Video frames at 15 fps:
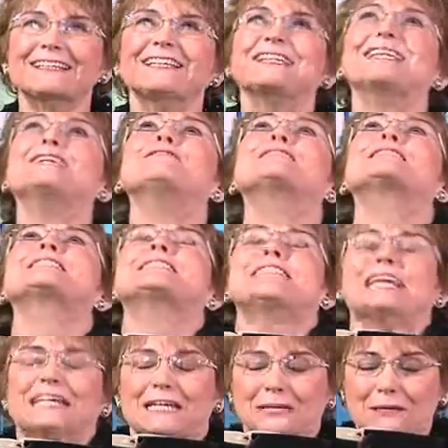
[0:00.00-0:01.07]
and he was
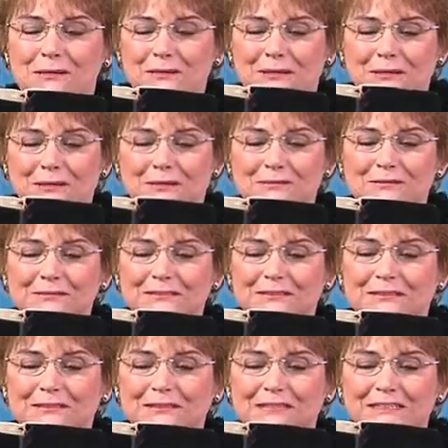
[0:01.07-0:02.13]
saying, "Oh,
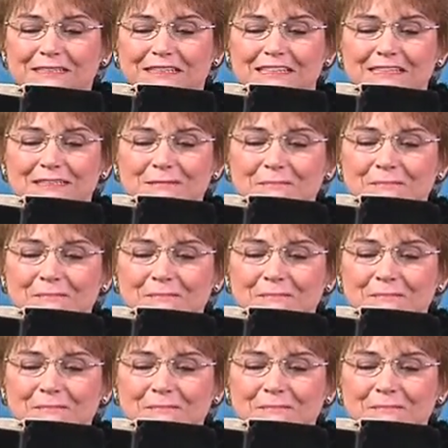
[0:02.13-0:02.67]
Lord."